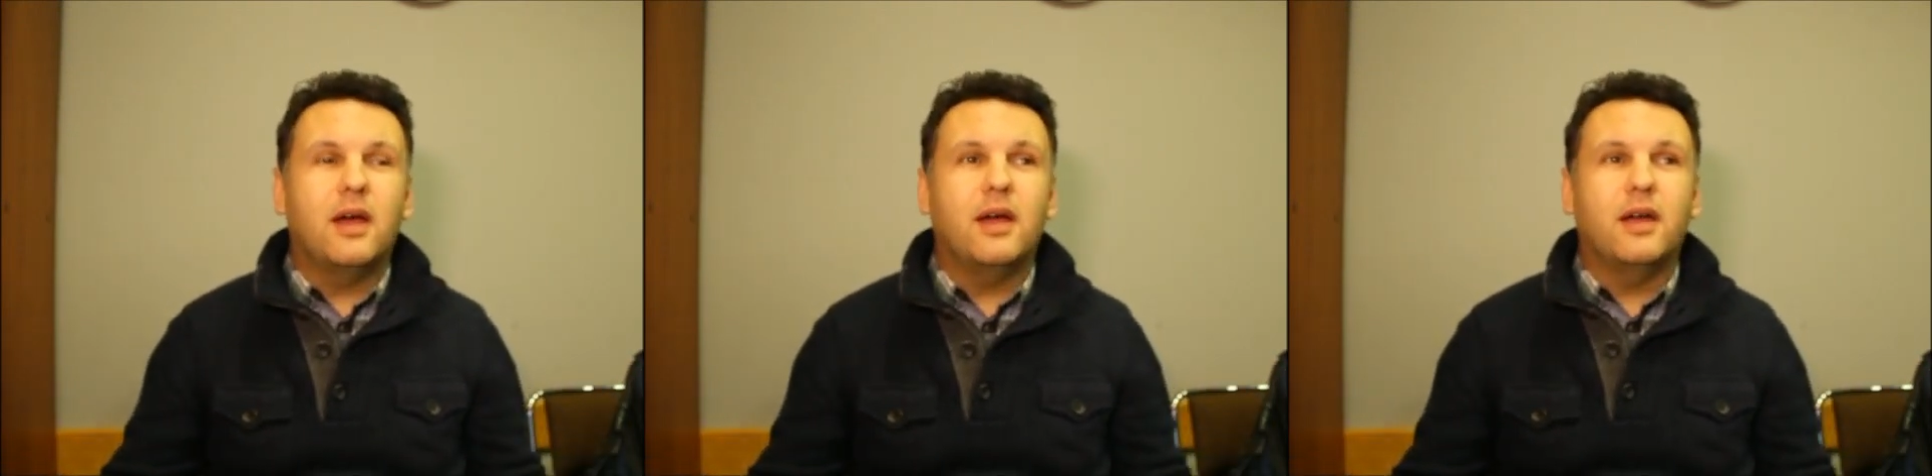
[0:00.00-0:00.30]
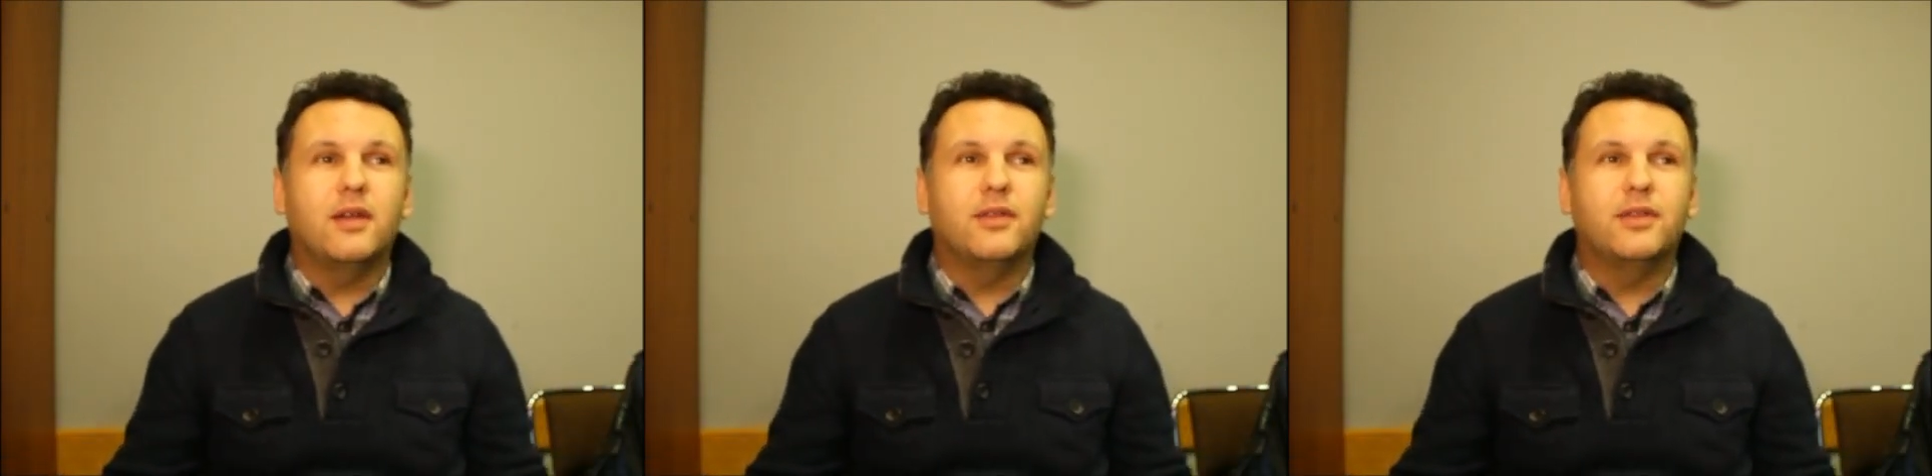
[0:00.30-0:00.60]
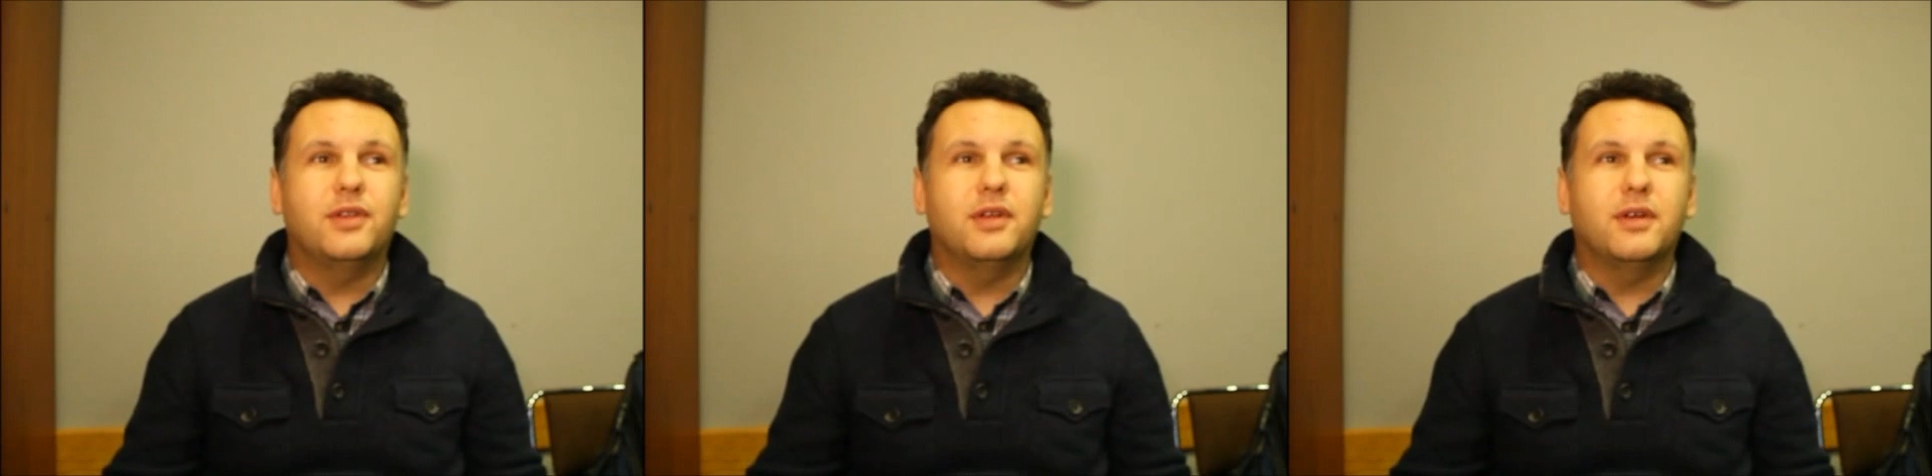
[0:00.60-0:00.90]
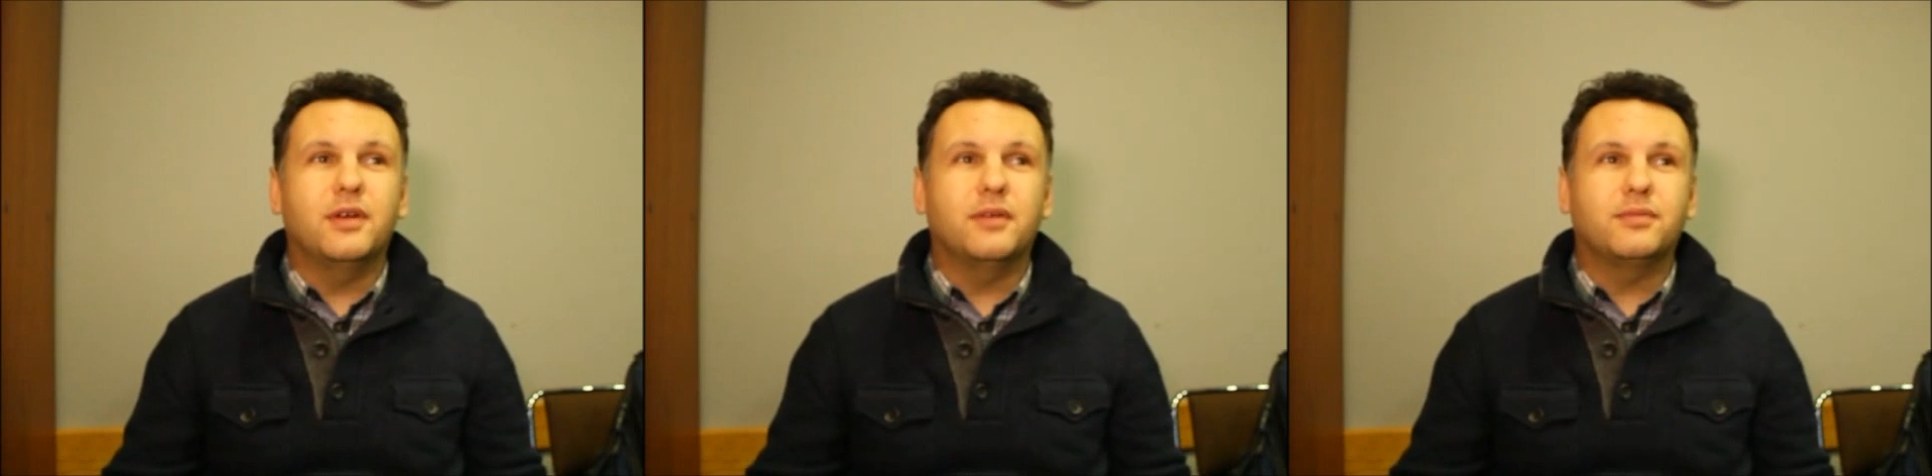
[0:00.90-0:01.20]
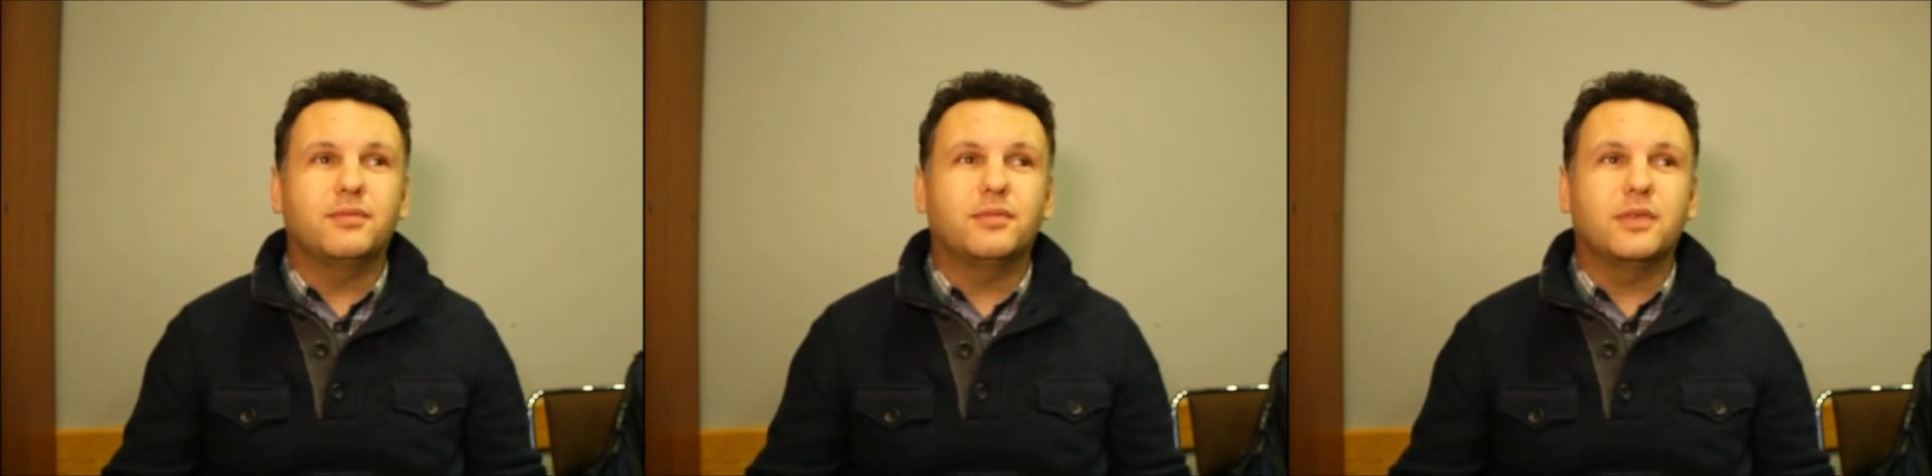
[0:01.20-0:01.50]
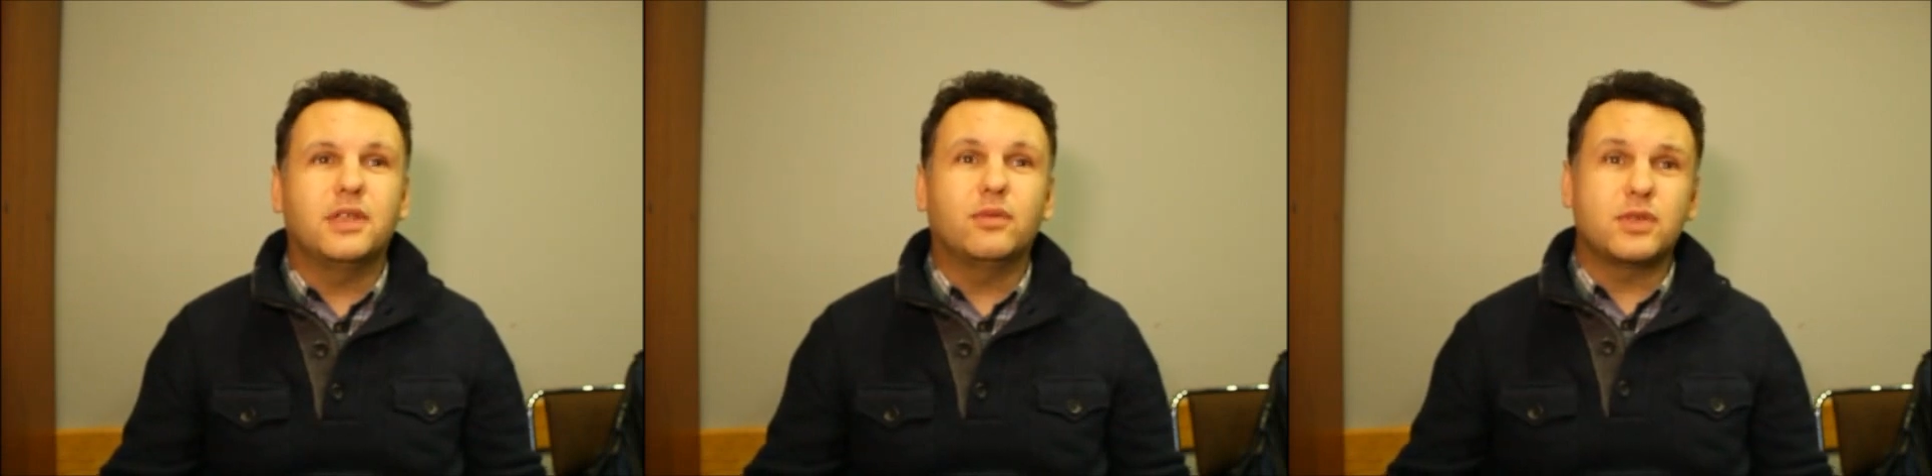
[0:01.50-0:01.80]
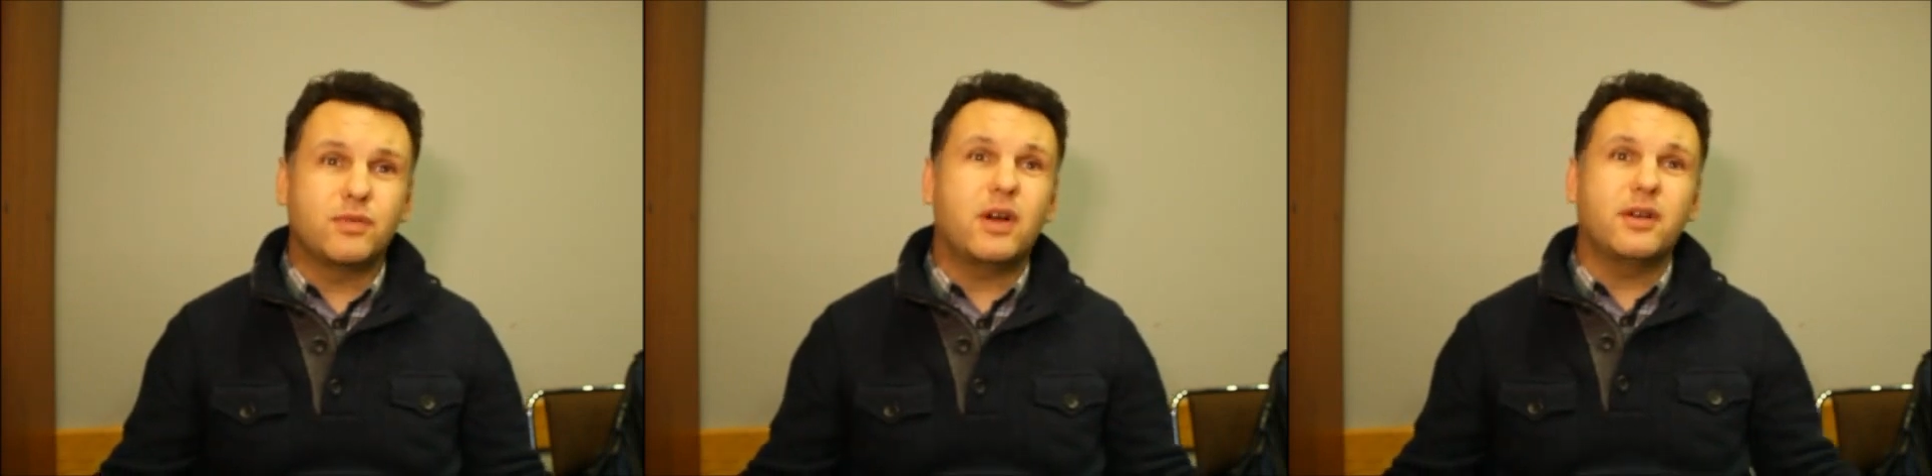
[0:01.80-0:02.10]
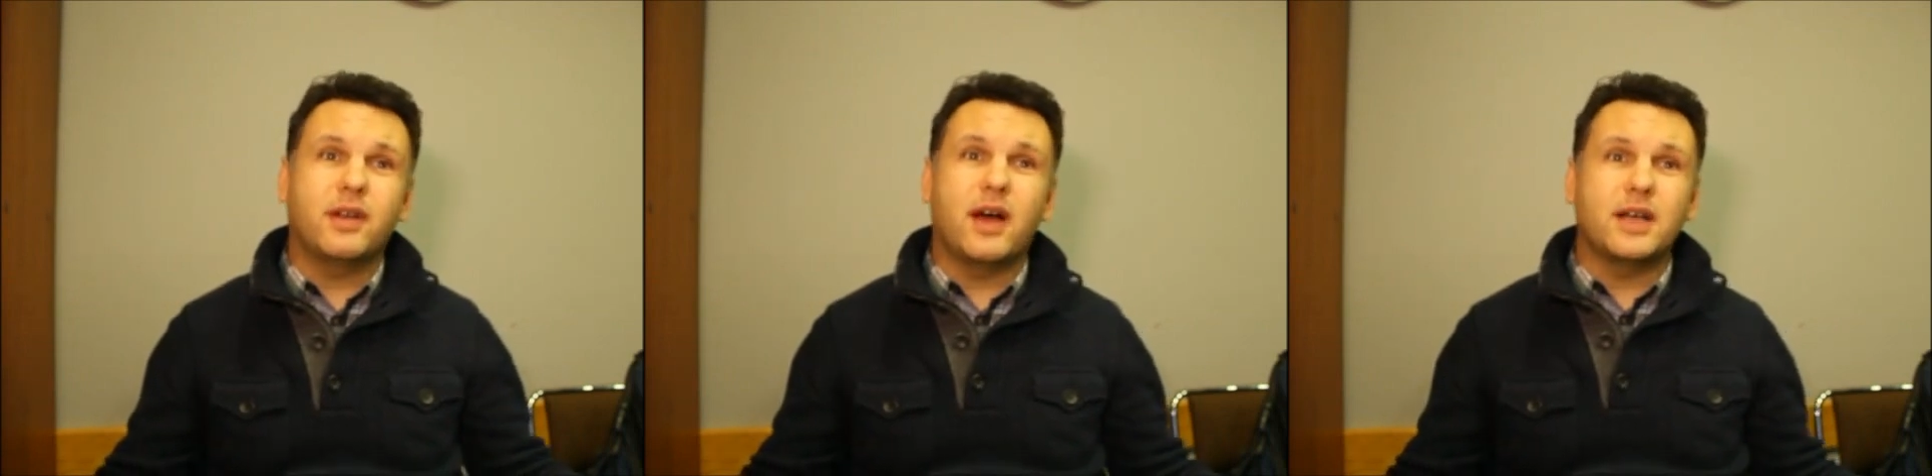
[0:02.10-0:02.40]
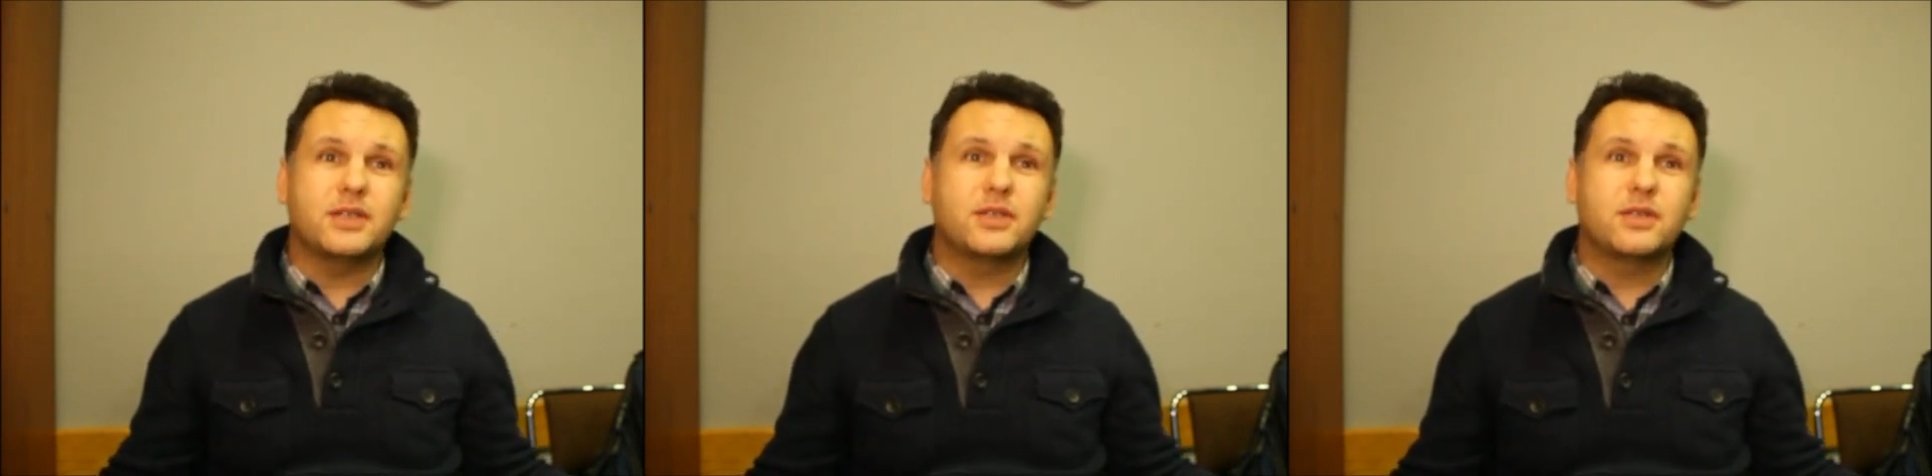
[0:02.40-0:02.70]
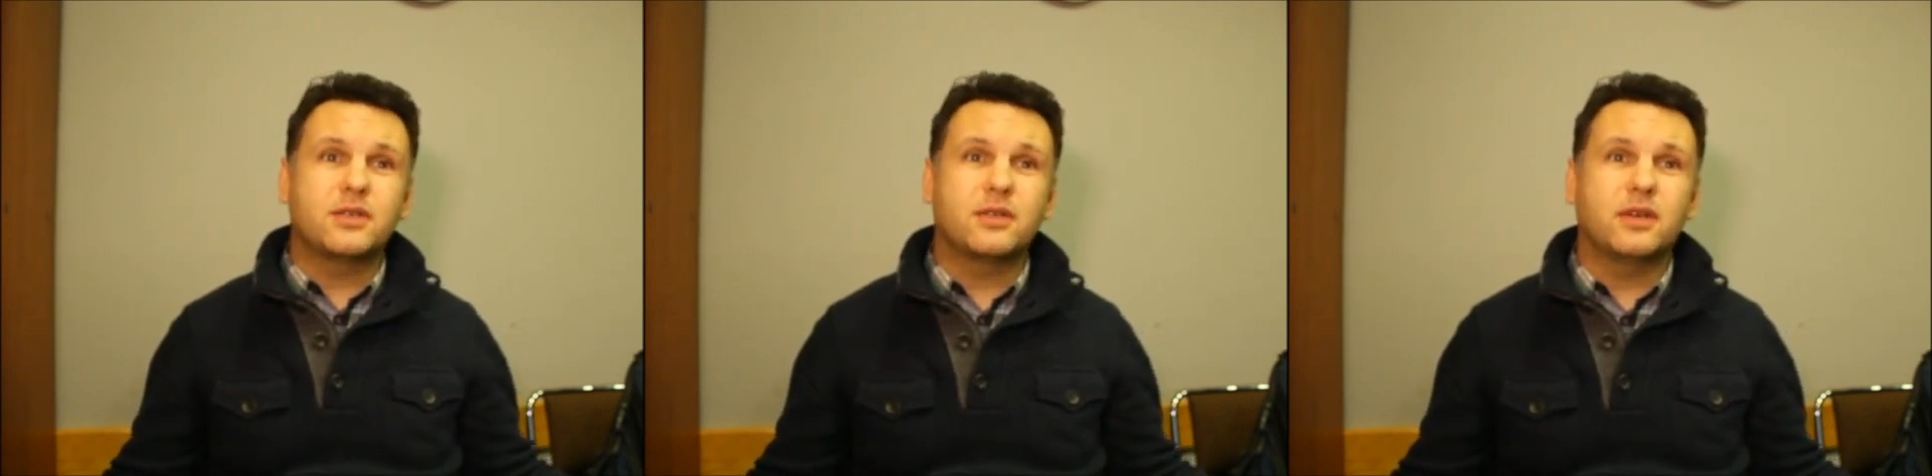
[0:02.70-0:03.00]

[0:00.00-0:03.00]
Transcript: and it was very nice,